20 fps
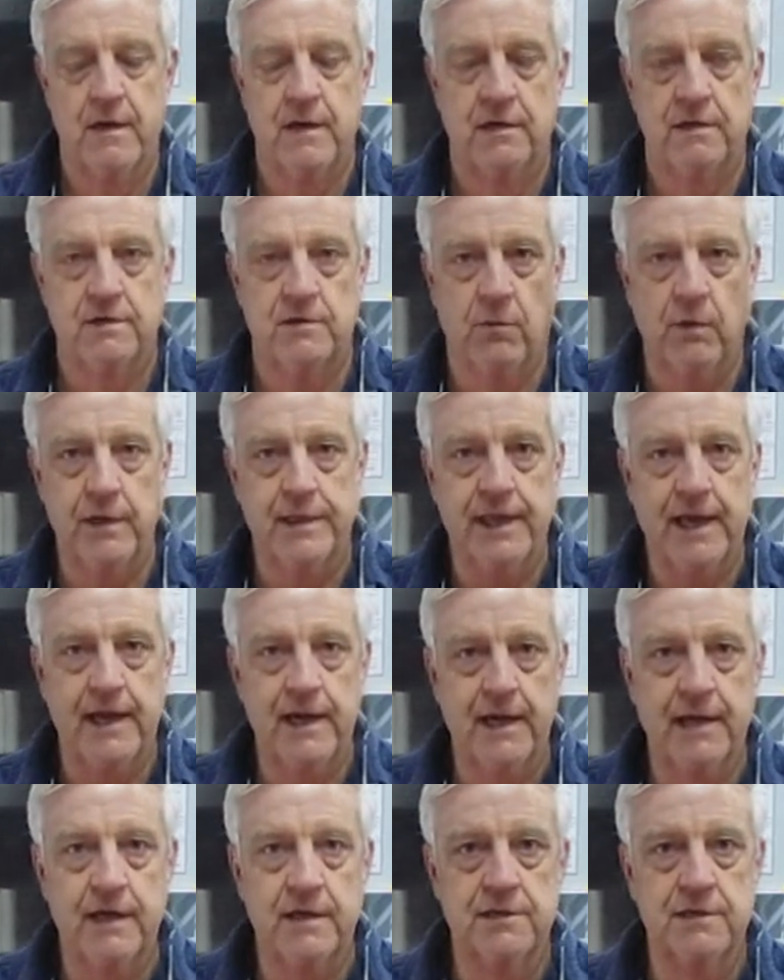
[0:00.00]
So what that
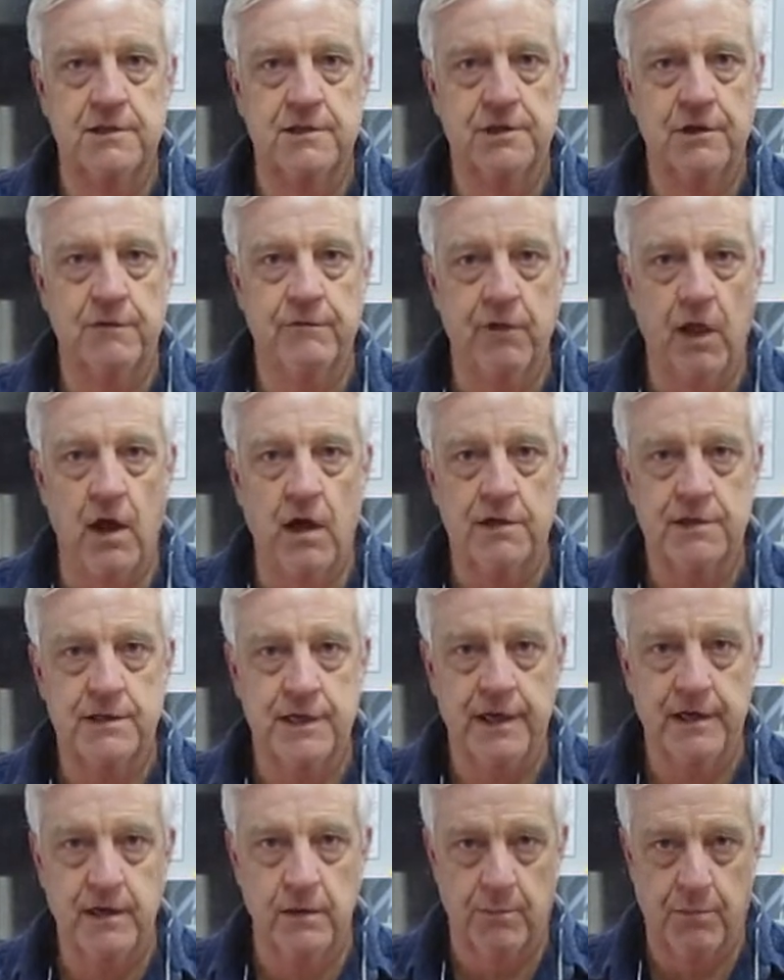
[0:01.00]
is you've lost
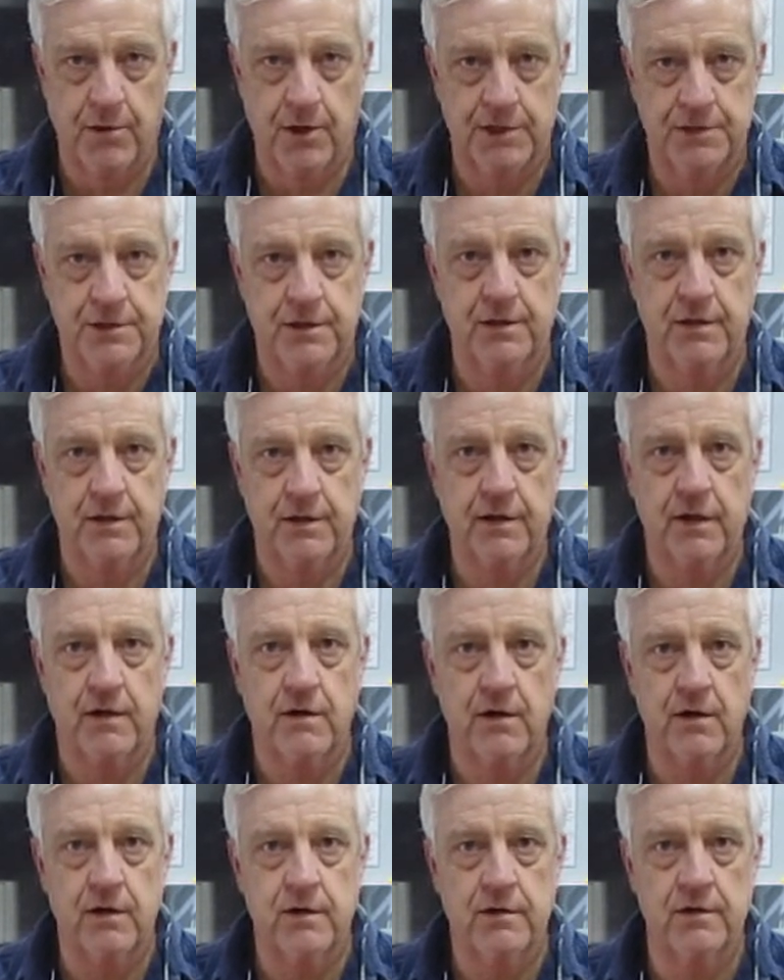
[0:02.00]
heel pressure to the
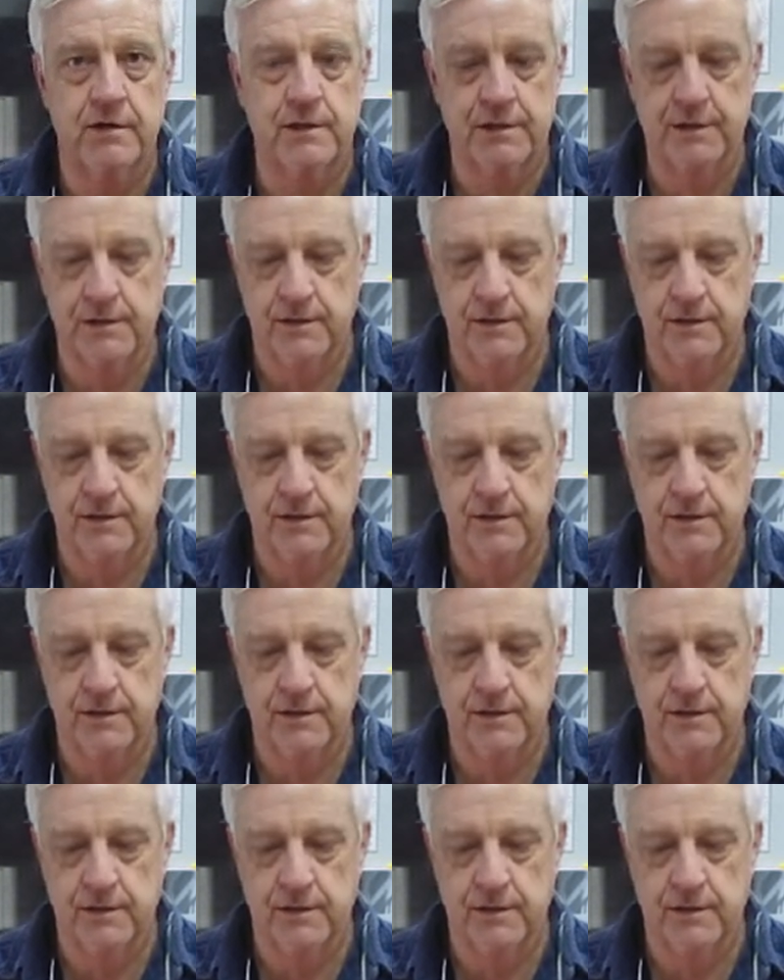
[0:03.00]
cartridge.